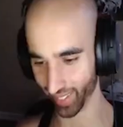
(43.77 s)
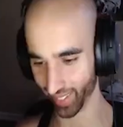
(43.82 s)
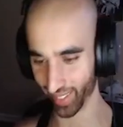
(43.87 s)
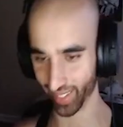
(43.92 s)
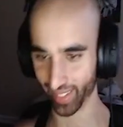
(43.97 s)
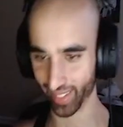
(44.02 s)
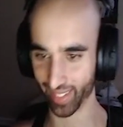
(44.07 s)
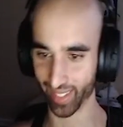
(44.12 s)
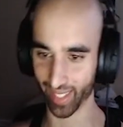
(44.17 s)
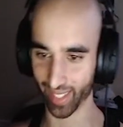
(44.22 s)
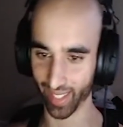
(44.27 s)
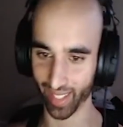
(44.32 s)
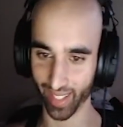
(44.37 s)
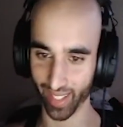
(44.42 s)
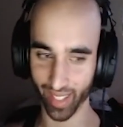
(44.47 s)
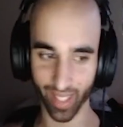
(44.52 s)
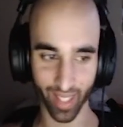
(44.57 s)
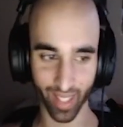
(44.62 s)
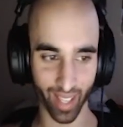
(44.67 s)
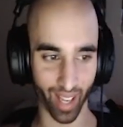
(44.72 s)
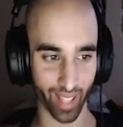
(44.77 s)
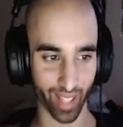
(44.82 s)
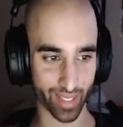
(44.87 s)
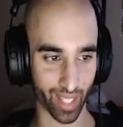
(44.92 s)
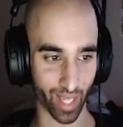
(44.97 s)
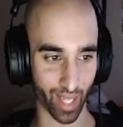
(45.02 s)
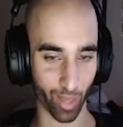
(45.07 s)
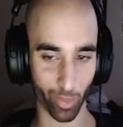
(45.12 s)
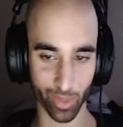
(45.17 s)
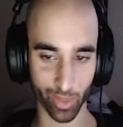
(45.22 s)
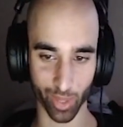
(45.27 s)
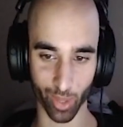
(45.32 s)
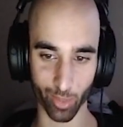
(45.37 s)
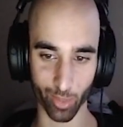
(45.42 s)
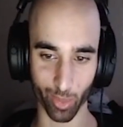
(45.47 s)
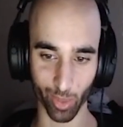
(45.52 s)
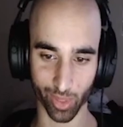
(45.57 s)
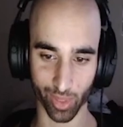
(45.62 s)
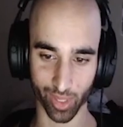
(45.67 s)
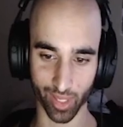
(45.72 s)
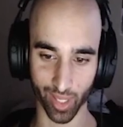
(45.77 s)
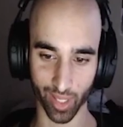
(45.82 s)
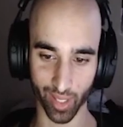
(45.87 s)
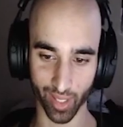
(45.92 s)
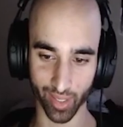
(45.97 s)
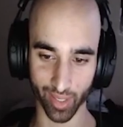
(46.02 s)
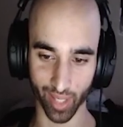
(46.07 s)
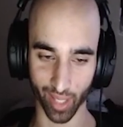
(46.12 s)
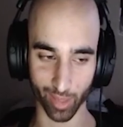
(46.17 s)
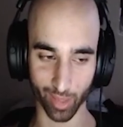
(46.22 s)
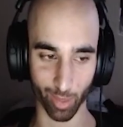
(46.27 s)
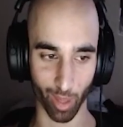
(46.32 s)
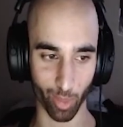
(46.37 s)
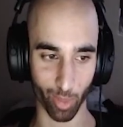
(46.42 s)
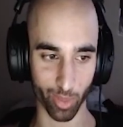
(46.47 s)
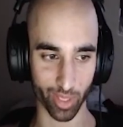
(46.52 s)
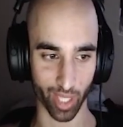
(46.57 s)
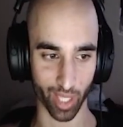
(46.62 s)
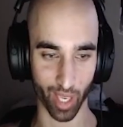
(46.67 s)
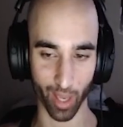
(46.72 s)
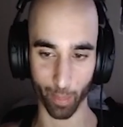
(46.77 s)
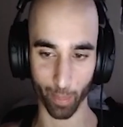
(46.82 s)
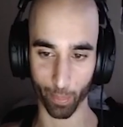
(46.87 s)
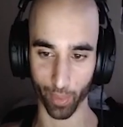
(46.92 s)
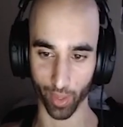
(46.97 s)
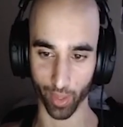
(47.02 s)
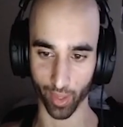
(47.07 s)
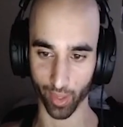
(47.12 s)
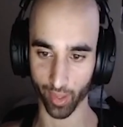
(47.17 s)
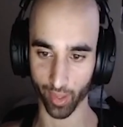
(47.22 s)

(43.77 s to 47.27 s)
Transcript: this I thought I was almost done. That's why I was happy.